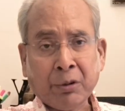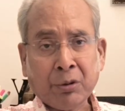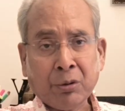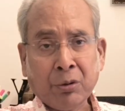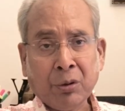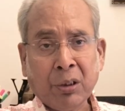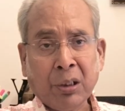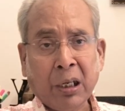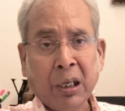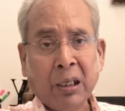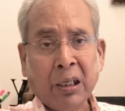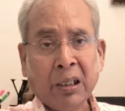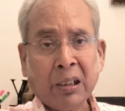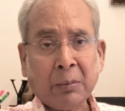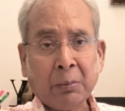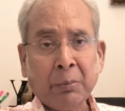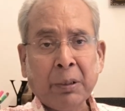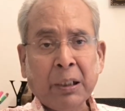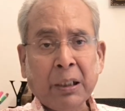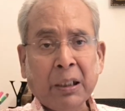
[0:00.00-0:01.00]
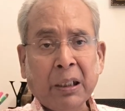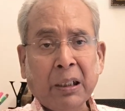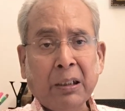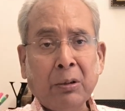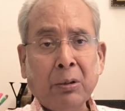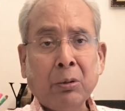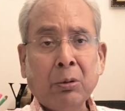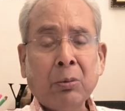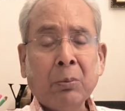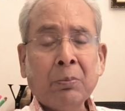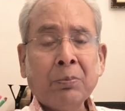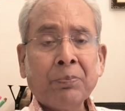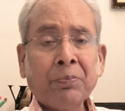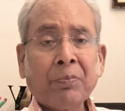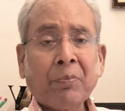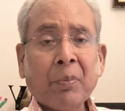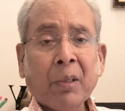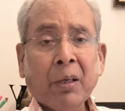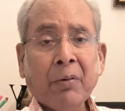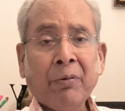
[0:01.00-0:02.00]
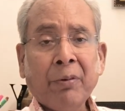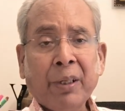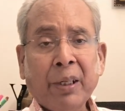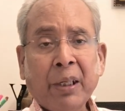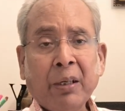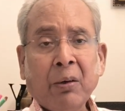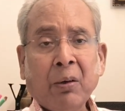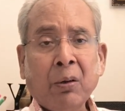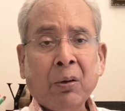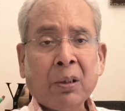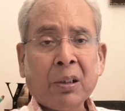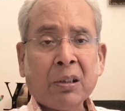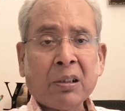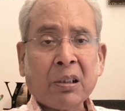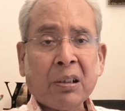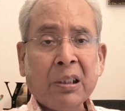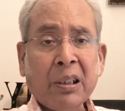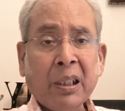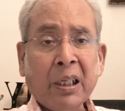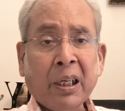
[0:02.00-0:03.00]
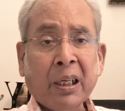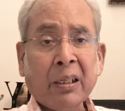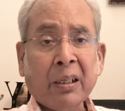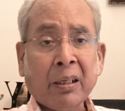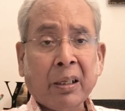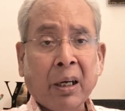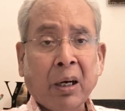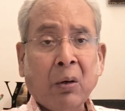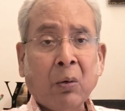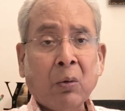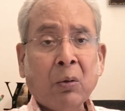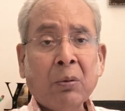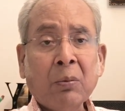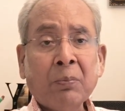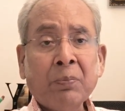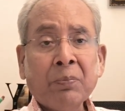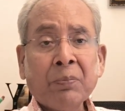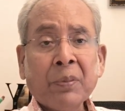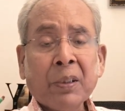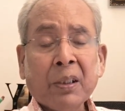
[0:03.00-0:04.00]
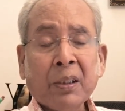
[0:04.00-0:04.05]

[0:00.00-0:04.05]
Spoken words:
So let me tell you very honestly, and now